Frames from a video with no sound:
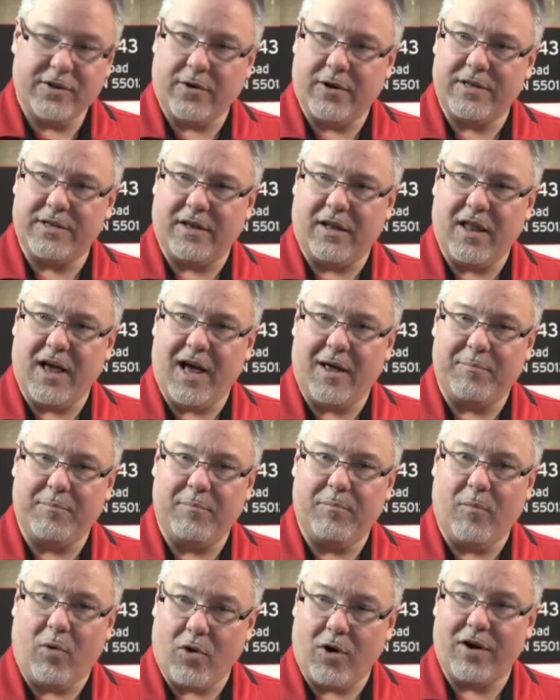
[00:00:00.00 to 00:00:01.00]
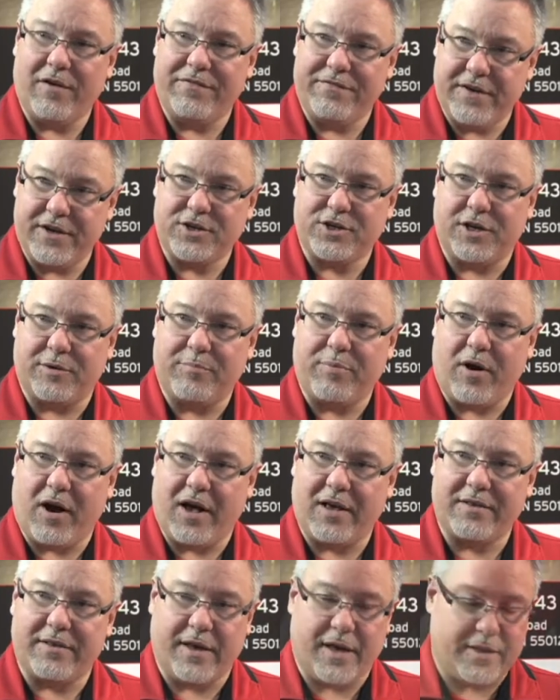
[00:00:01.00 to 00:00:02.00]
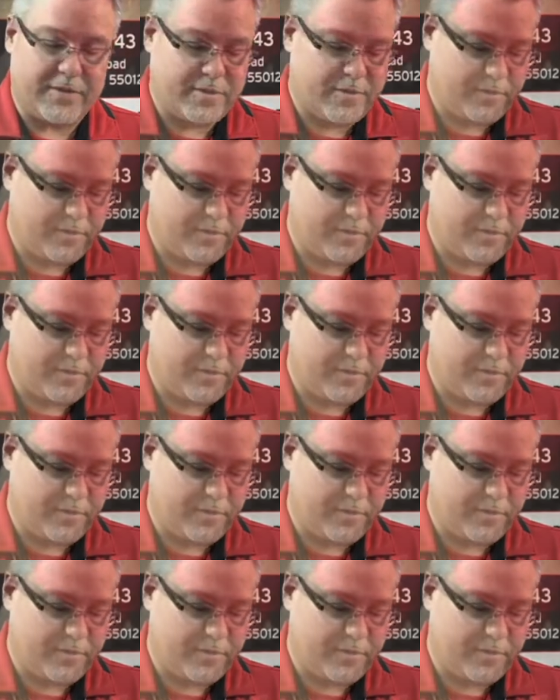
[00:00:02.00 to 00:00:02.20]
it's a lot more efficient process.